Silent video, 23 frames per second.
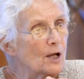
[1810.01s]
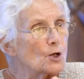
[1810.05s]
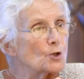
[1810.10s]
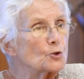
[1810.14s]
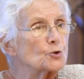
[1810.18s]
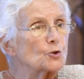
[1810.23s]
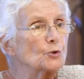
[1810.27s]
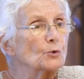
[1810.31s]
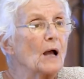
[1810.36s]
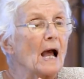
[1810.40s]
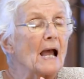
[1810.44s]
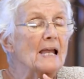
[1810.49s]

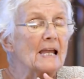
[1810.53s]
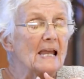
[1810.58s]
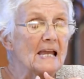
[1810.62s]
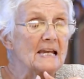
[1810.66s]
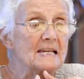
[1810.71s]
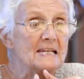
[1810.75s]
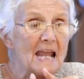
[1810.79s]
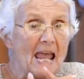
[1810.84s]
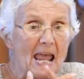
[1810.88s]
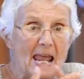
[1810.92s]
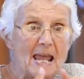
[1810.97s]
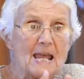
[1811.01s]
To
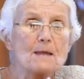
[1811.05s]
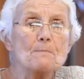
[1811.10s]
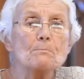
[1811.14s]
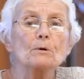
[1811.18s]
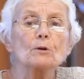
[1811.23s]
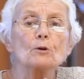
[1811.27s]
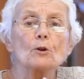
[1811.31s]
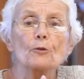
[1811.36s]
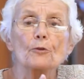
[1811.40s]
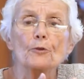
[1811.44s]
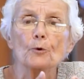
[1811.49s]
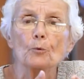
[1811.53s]

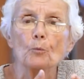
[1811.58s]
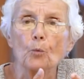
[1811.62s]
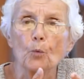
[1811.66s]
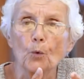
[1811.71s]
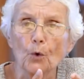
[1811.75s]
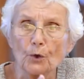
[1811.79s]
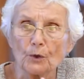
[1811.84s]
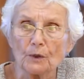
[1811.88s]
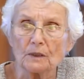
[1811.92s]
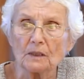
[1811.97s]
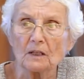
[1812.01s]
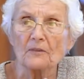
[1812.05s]
enable the
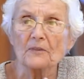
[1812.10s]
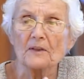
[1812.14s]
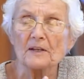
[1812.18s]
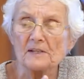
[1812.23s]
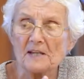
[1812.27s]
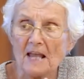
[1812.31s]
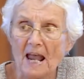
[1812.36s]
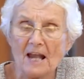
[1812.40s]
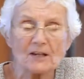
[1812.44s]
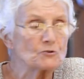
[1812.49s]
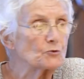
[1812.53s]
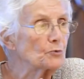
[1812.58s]
world, the
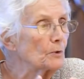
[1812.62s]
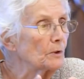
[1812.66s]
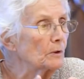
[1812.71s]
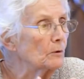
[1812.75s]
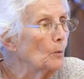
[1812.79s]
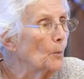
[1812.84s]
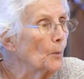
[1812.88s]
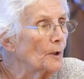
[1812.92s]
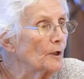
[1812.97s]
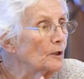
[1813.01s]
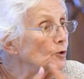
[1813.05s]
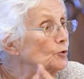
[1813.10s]
natural
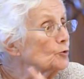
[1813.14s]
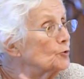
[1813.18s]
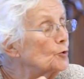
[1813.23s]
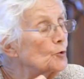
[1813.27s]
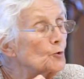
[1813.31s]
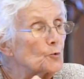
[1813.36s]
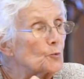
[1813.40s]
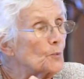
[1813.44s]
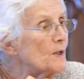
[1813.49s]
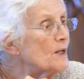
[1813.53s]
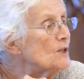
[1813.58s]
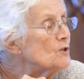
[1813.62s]
world, to
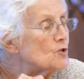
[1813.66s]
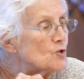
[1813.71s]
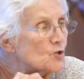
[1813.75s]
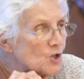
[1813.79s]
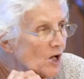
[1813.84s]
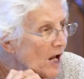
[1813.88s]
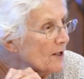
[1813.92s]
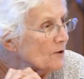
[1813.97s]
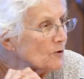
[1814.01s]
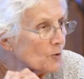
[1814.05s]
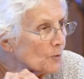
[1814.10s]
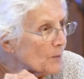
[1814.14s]

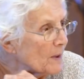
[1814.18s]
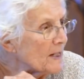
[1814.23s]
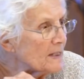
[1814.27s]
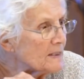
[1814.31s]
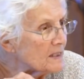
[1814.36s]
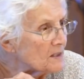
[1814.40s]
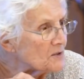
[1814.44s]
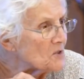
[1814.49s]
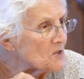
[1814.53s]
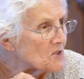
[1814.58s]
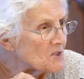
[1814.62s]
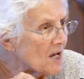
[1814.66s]
regenerate
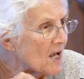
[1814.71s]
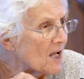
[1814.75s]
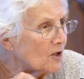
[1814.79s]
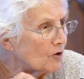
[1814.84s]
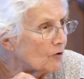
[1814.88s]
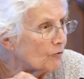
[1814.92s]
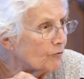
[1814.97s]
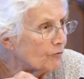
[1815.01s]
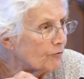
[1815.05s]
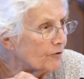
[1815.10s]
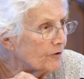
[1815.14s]
itself.